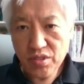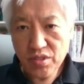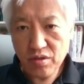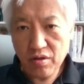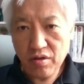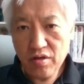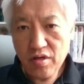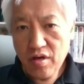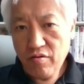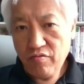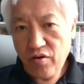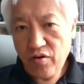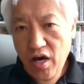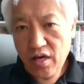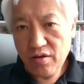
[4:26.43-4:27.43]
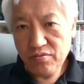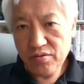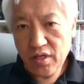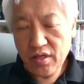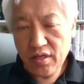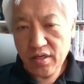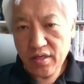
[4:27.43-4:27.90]
So
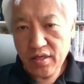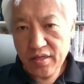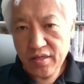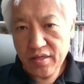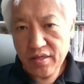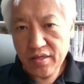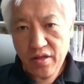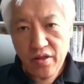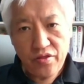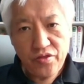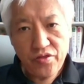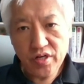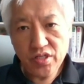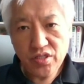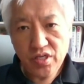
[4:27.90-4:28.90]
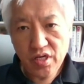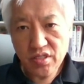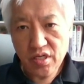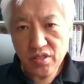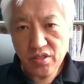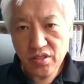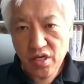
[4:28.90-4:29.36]
536,
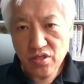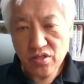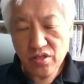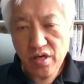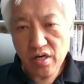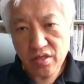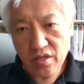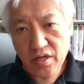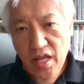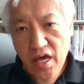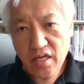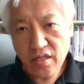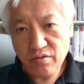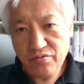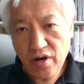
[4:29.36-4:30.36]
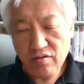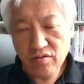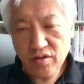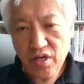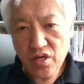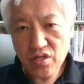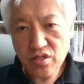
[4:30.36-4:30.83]
they started lay the
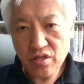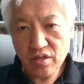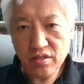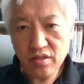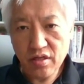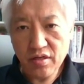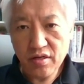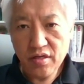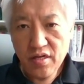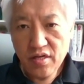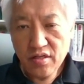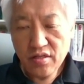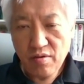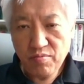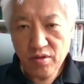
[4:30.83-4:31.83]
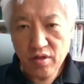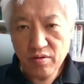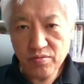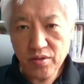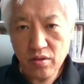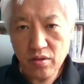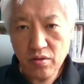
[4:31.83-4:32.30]
foundation, the temple
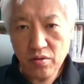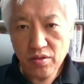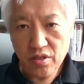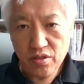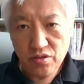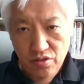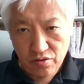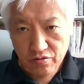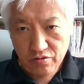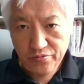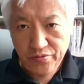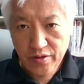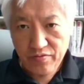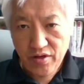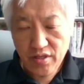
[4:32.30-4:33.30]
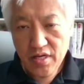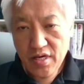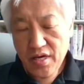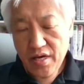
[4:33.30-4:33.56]
of the Lord, Zerubbabel,